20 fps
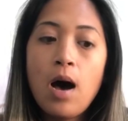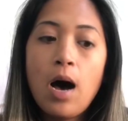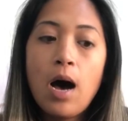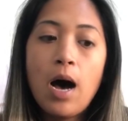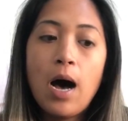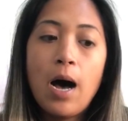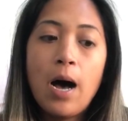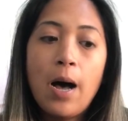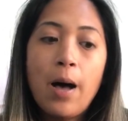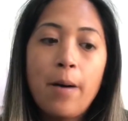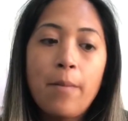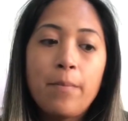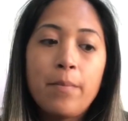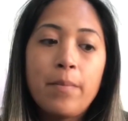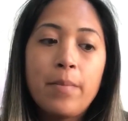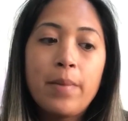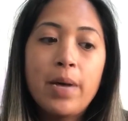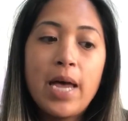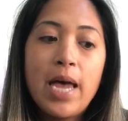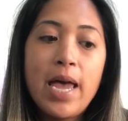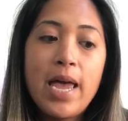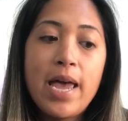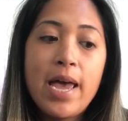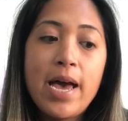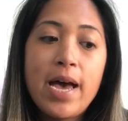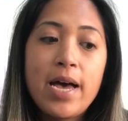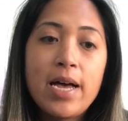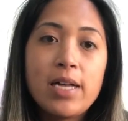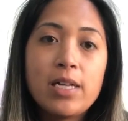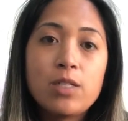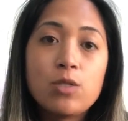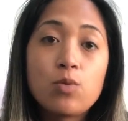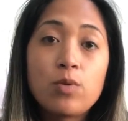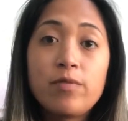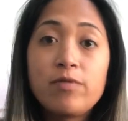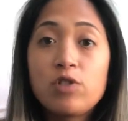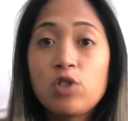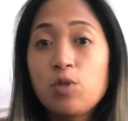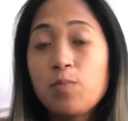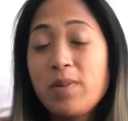And
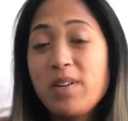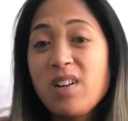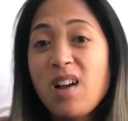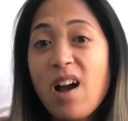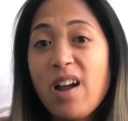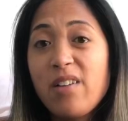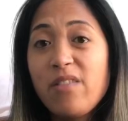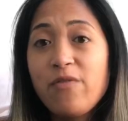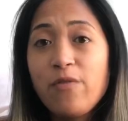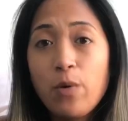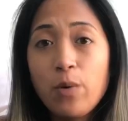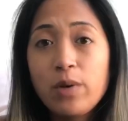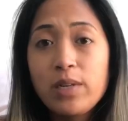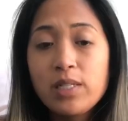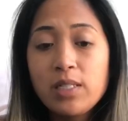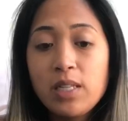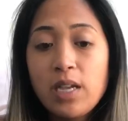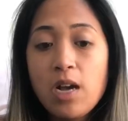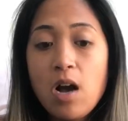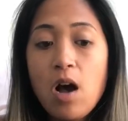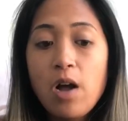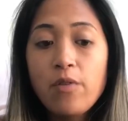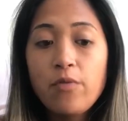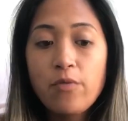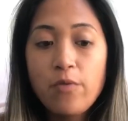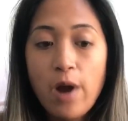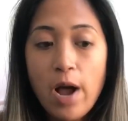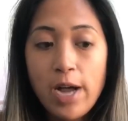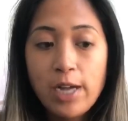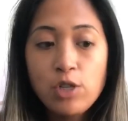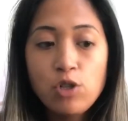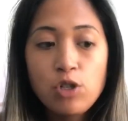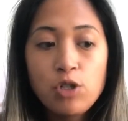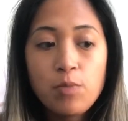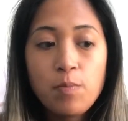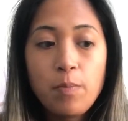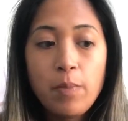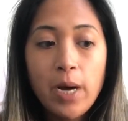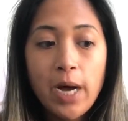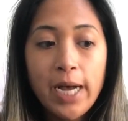we've just been kind of focusing on Rush,
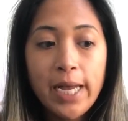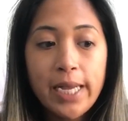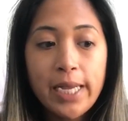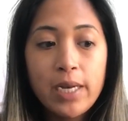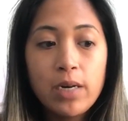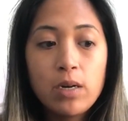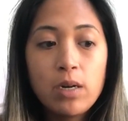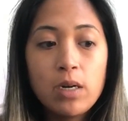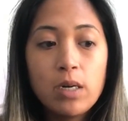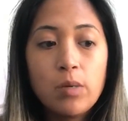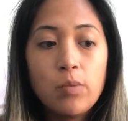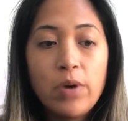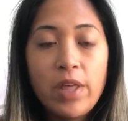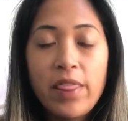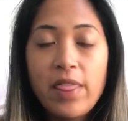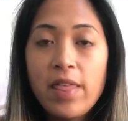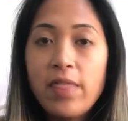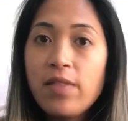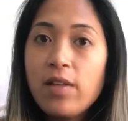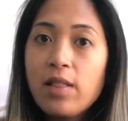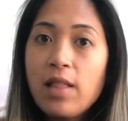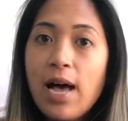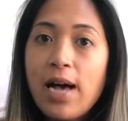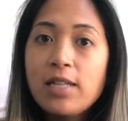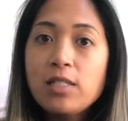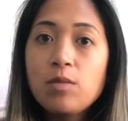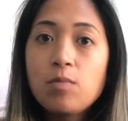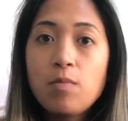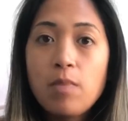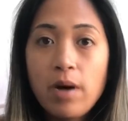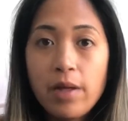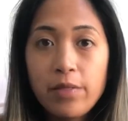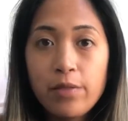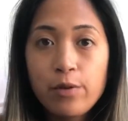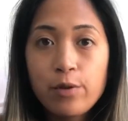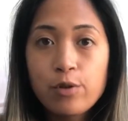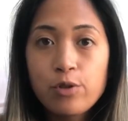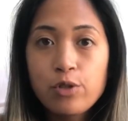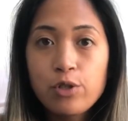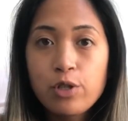but within the last month
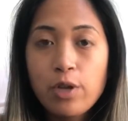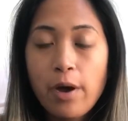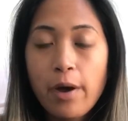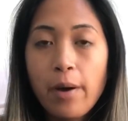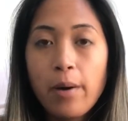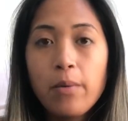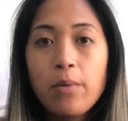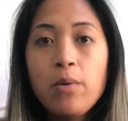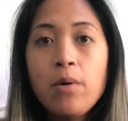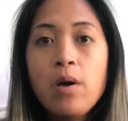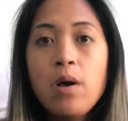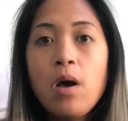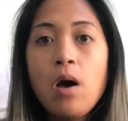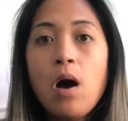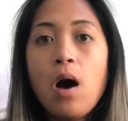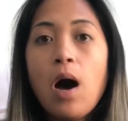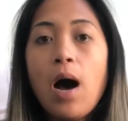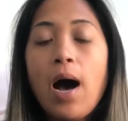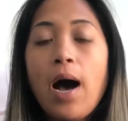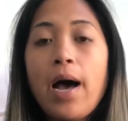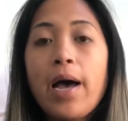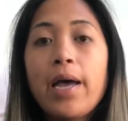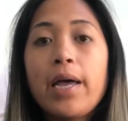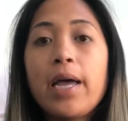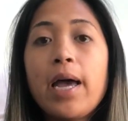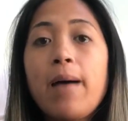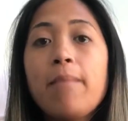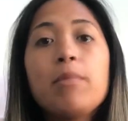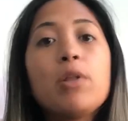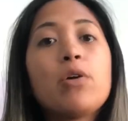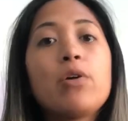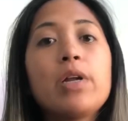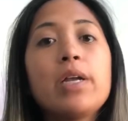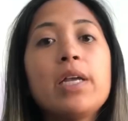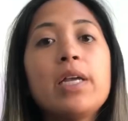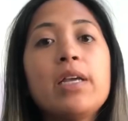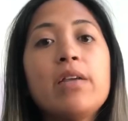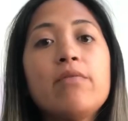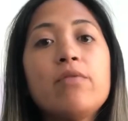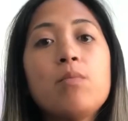or so, I am learning
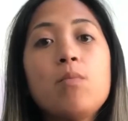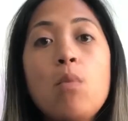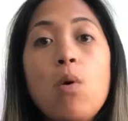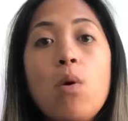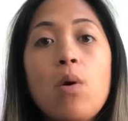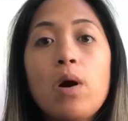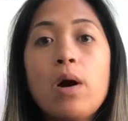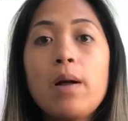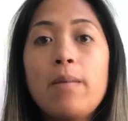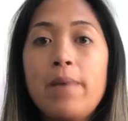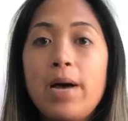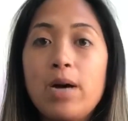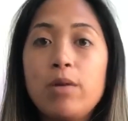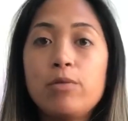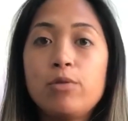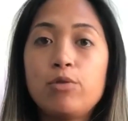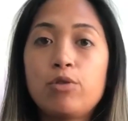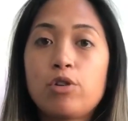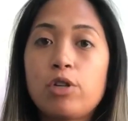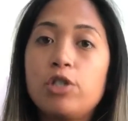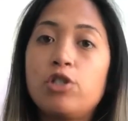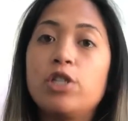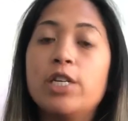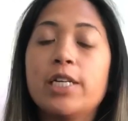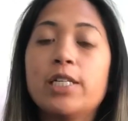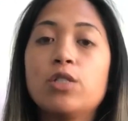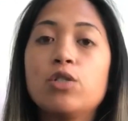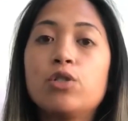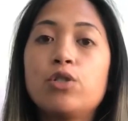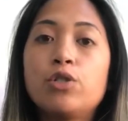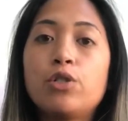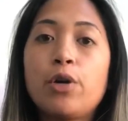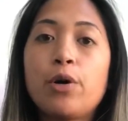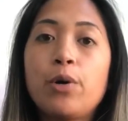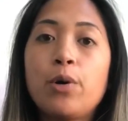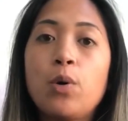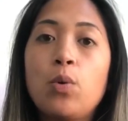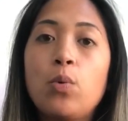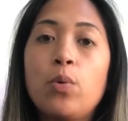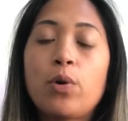even more about nutrition.
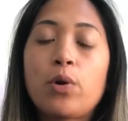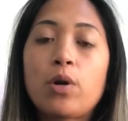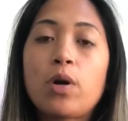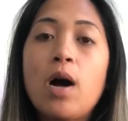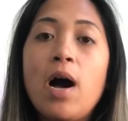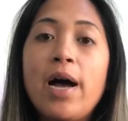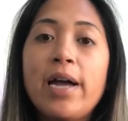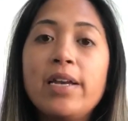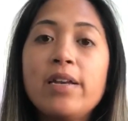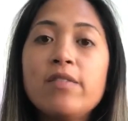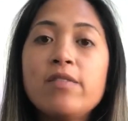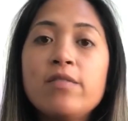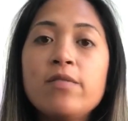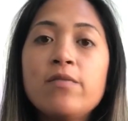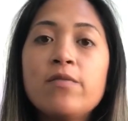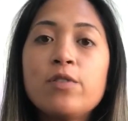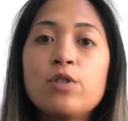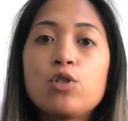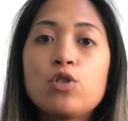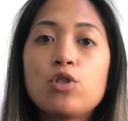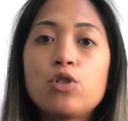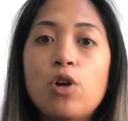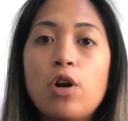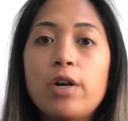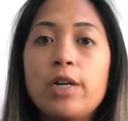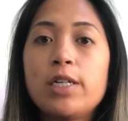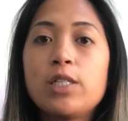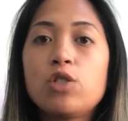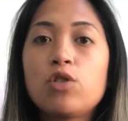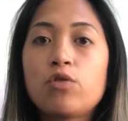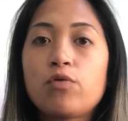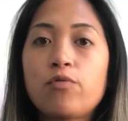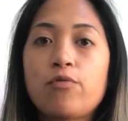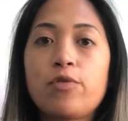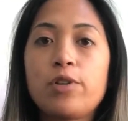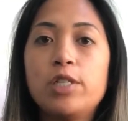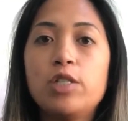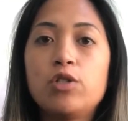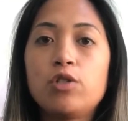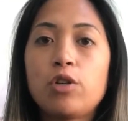So we're kind of starting to
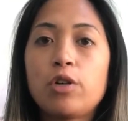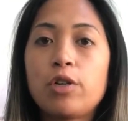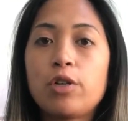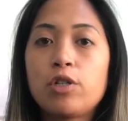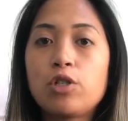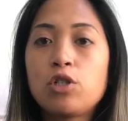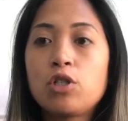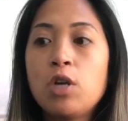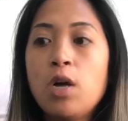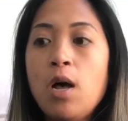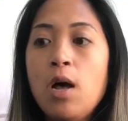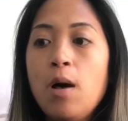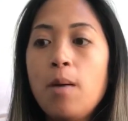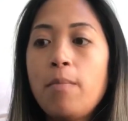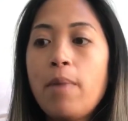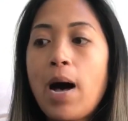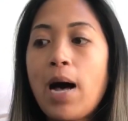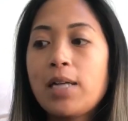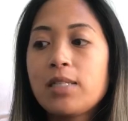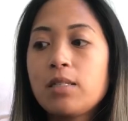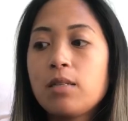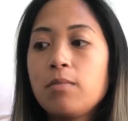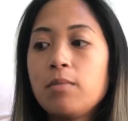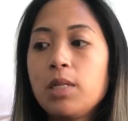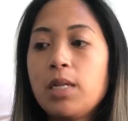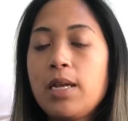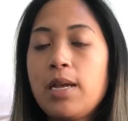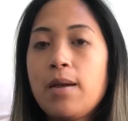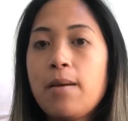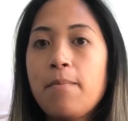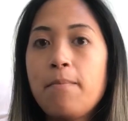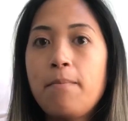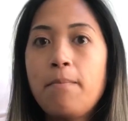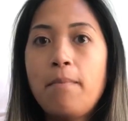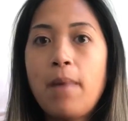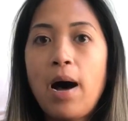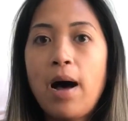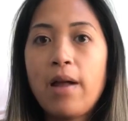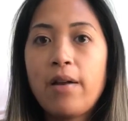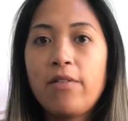research possibly
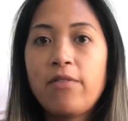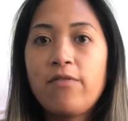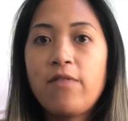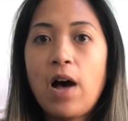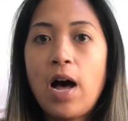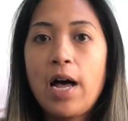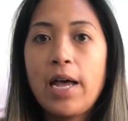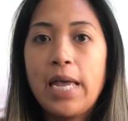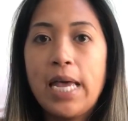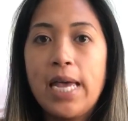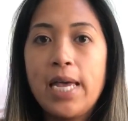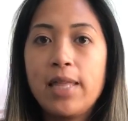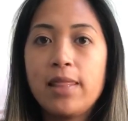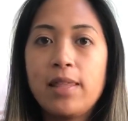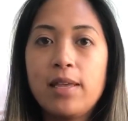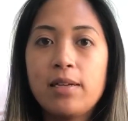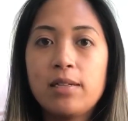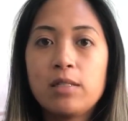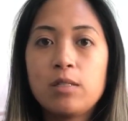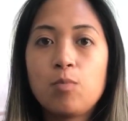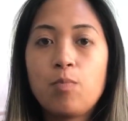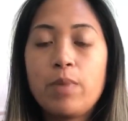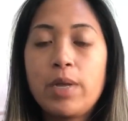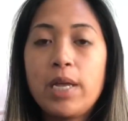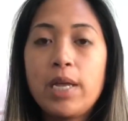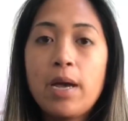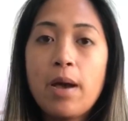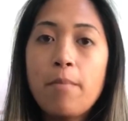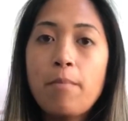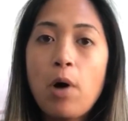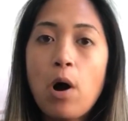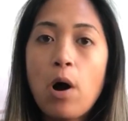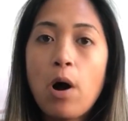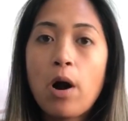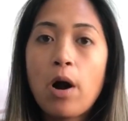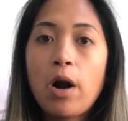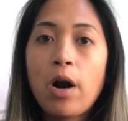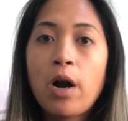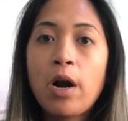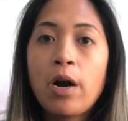modifying this
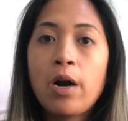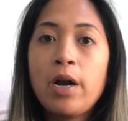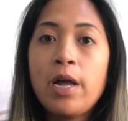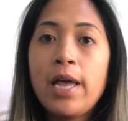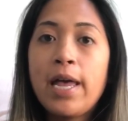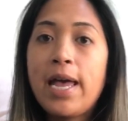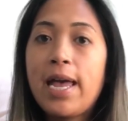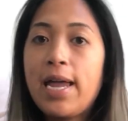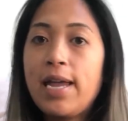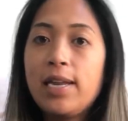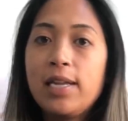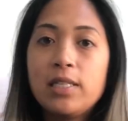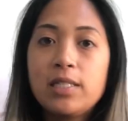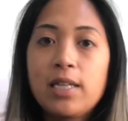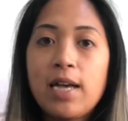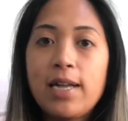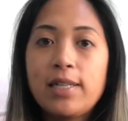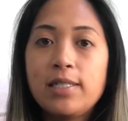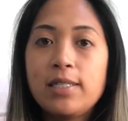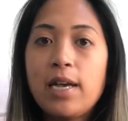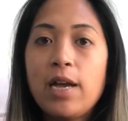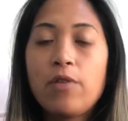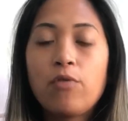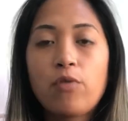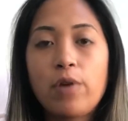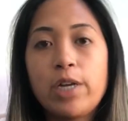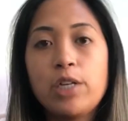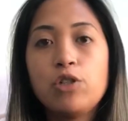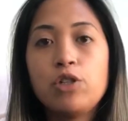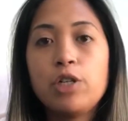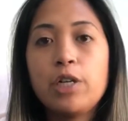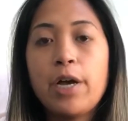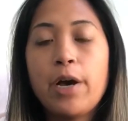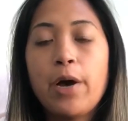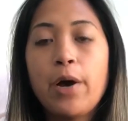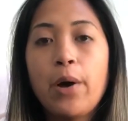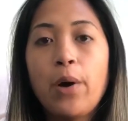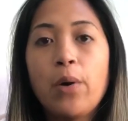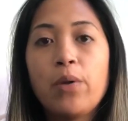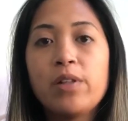PMR 80-10-10
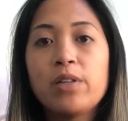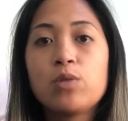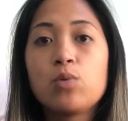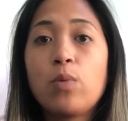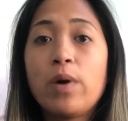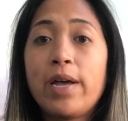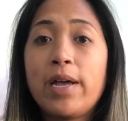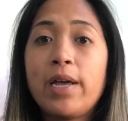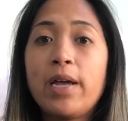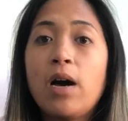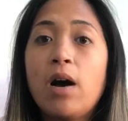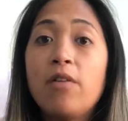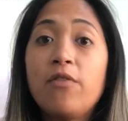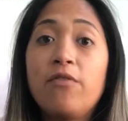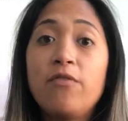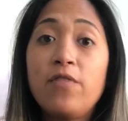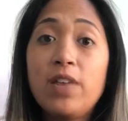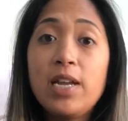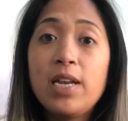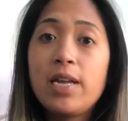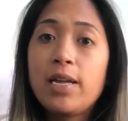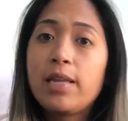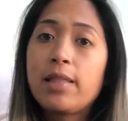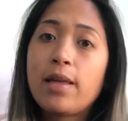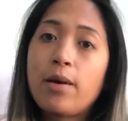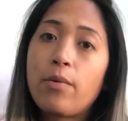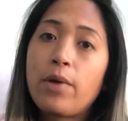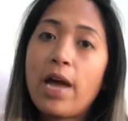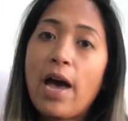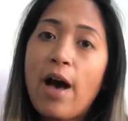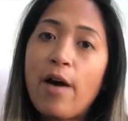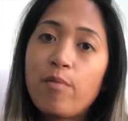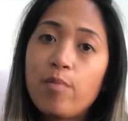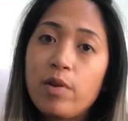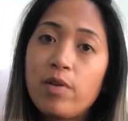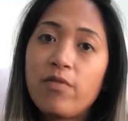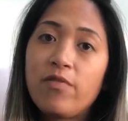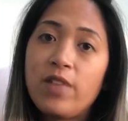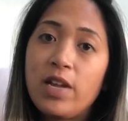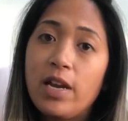ratio, this way of feeding that we have
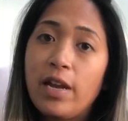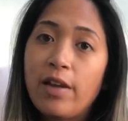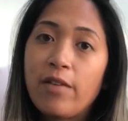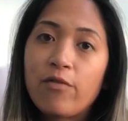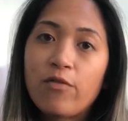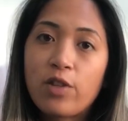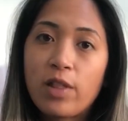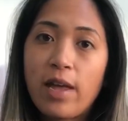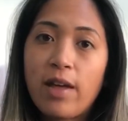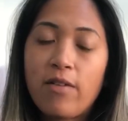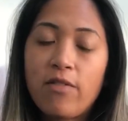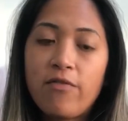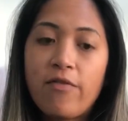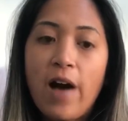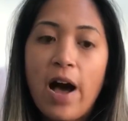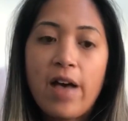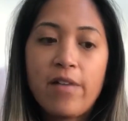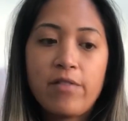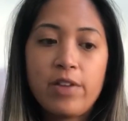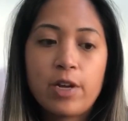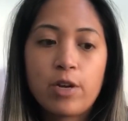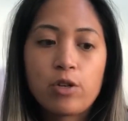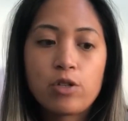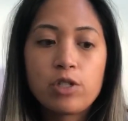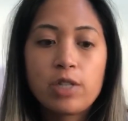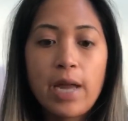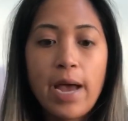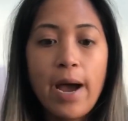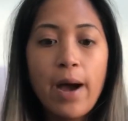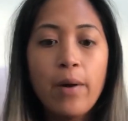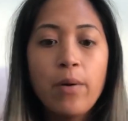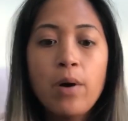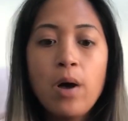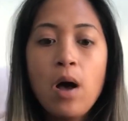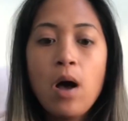been feeding for like 5 years now.